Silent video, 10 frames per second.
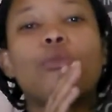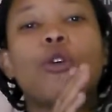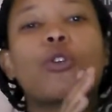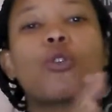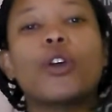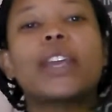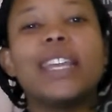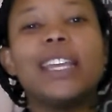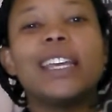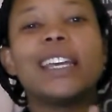more
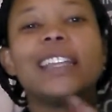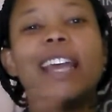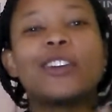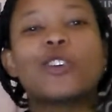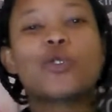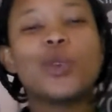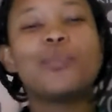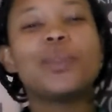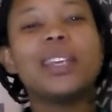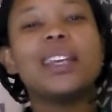quirky than
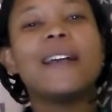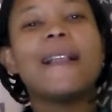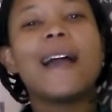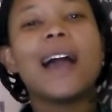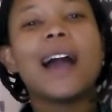creepy,